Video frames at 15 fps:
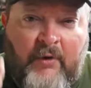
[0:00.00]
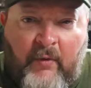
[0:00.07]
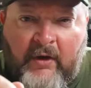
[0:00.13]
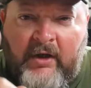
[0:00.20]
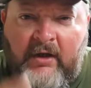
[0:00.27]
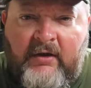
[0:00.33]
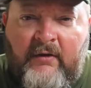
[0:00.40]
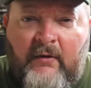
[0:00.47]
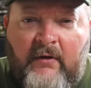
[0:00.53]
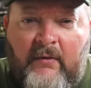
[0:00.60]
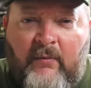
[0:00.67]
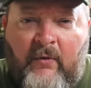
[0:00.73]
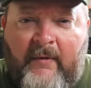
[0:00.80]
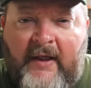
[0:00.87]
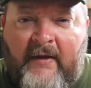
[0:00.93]
But we'll get into a
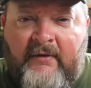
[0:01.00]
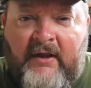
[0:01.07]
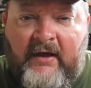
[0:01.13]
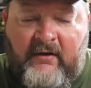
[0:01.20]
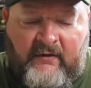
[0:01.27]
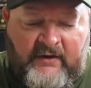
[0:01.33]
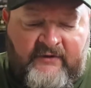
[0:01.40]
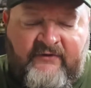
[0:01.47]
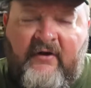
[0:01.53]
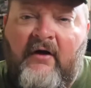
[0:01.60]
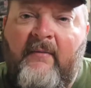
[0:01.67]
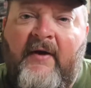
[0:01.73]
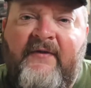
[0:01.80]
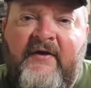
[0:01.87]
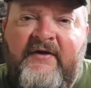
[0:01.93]
little more about later. Let's talk
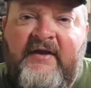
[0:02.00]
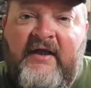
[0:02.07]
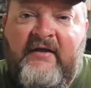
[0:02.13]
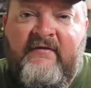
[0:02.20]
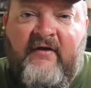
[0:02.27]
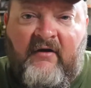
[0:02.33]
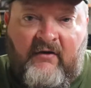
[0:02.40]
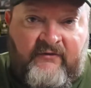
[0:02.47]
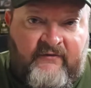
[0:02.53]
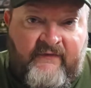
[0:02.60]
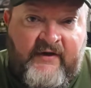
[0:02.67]
about the details